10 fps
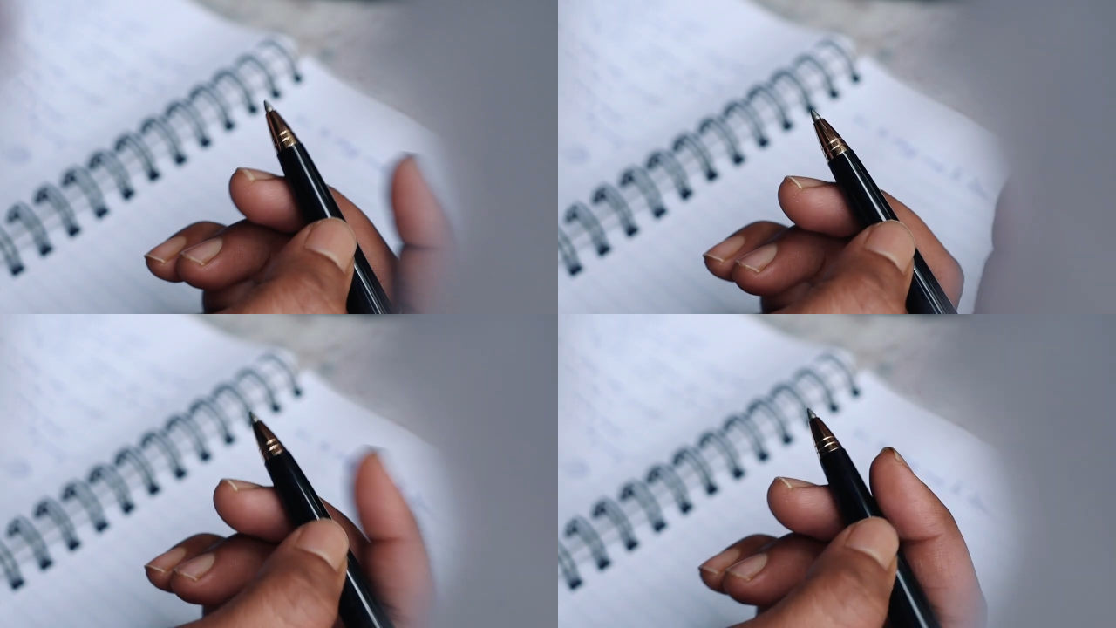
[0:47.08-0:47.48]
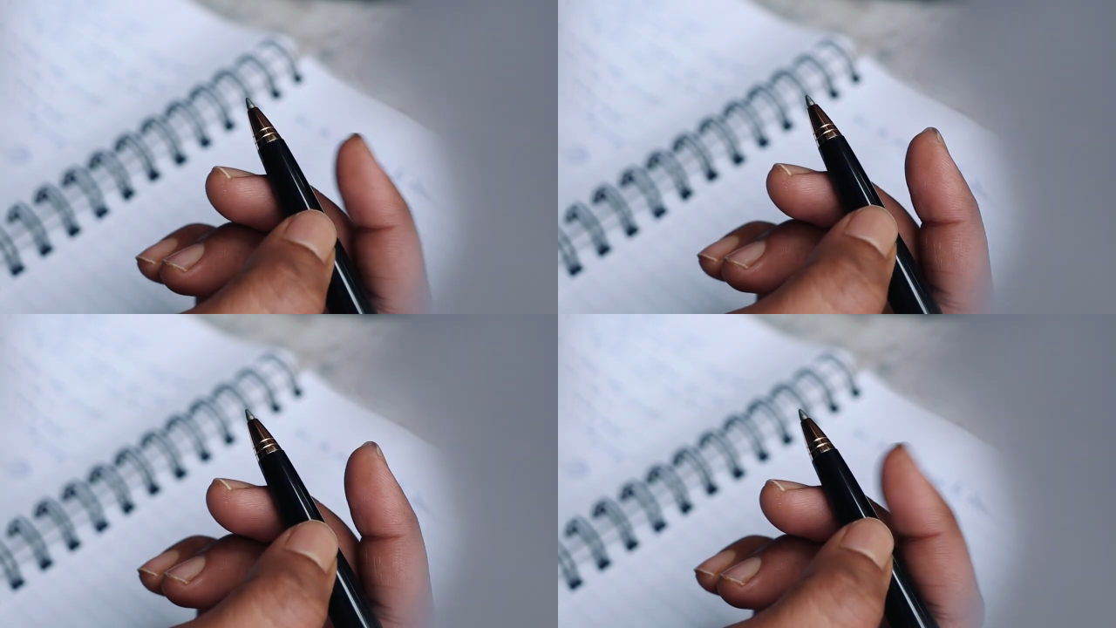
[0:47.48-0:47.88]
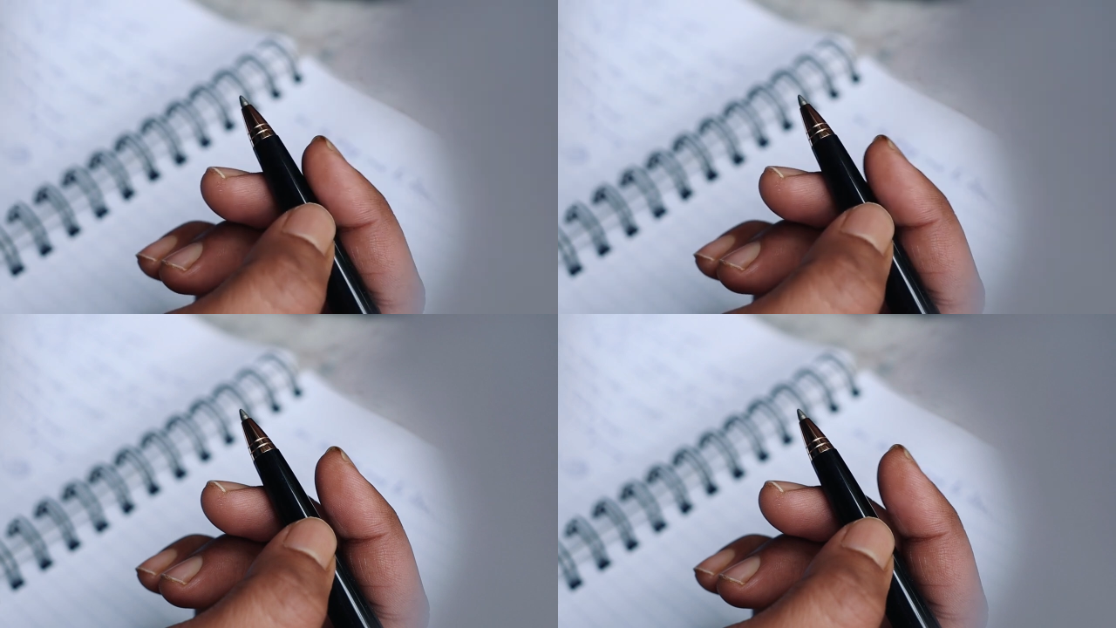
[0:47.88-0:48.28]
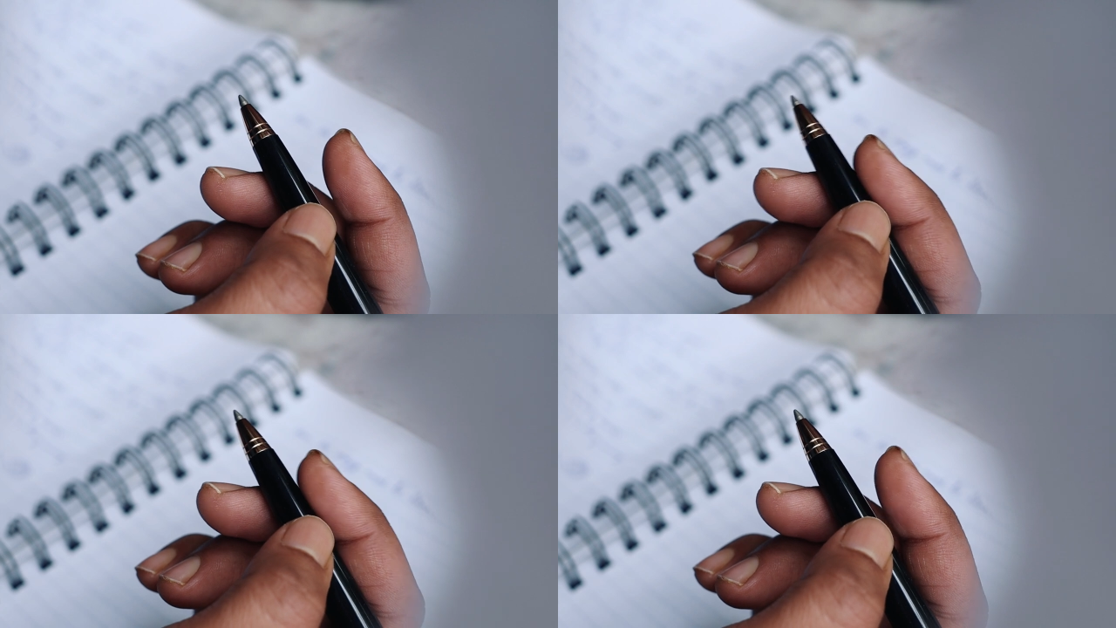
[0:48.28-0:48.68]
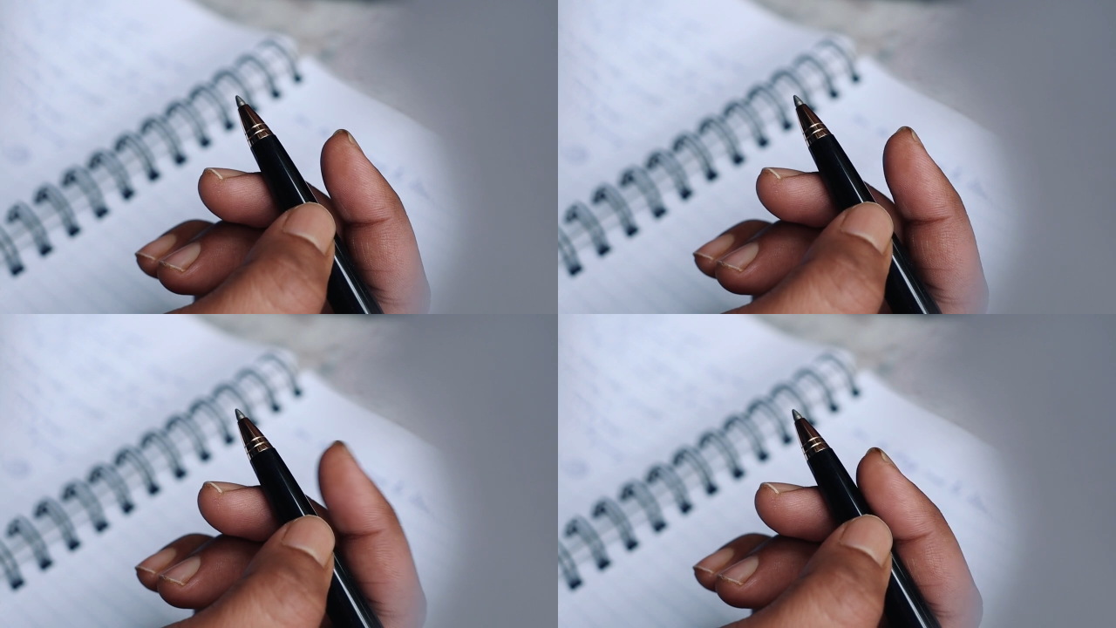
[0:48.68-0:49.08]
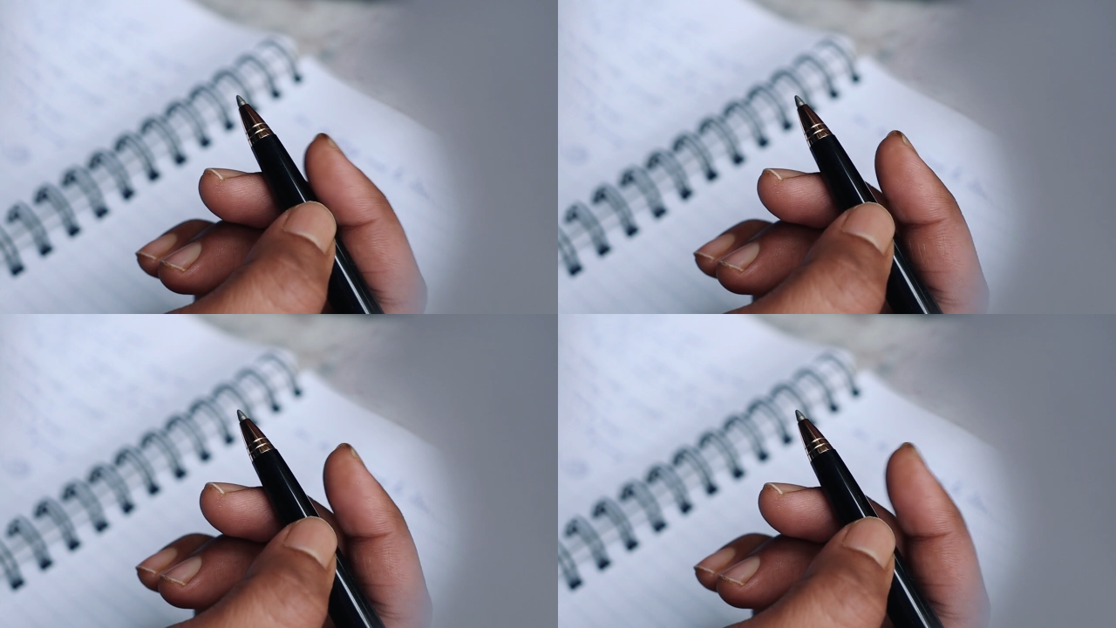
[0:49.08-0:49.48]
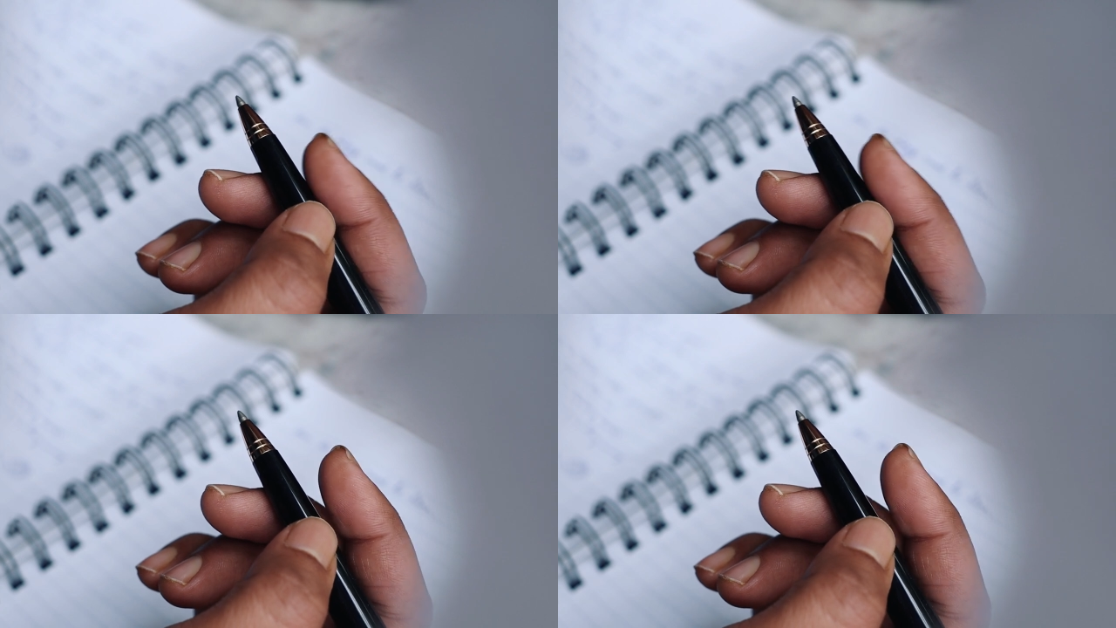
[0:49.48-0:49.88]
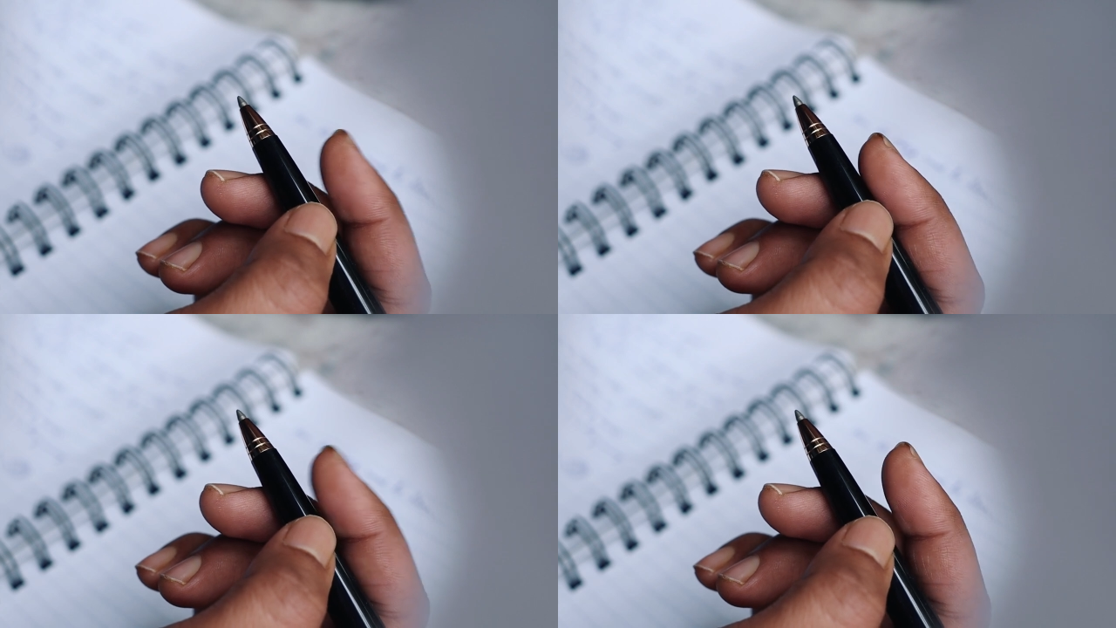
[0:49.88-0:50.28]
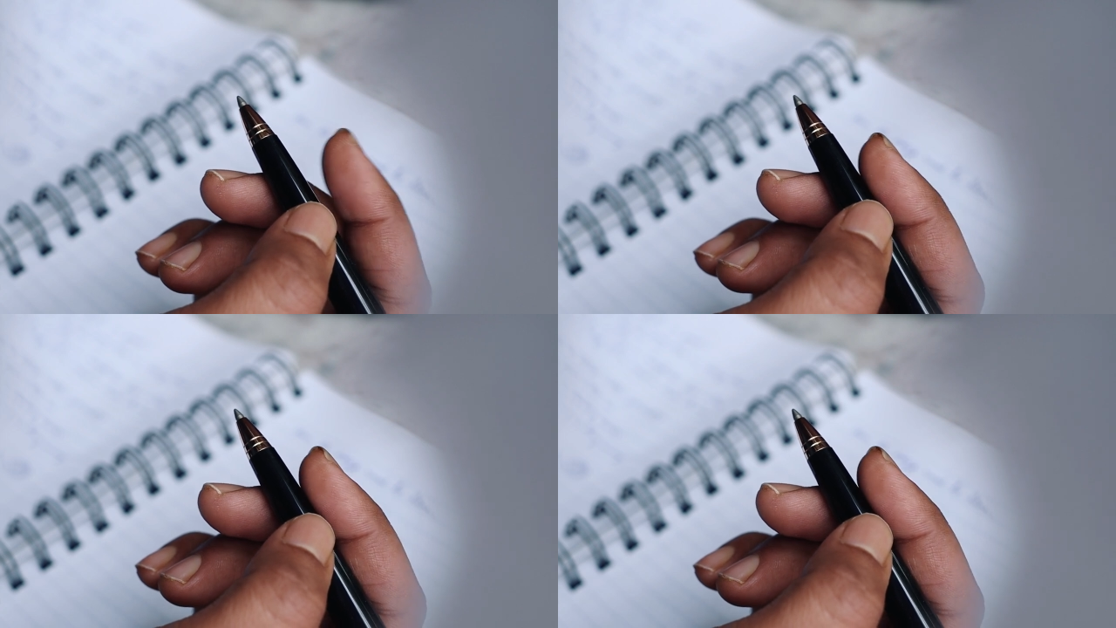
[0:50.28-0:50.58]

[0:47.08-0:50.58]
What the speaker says: No face is visible, so there are no lips to read.